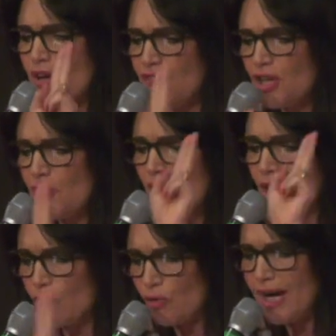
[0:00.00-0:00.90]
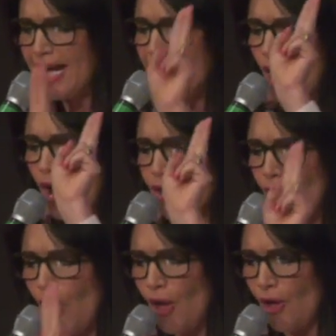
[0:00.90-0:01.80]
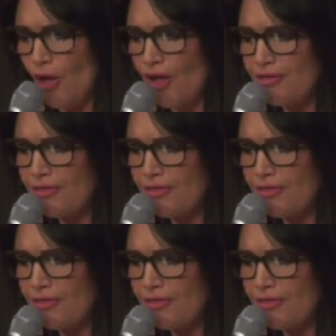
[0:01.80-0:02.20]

of you agree on earth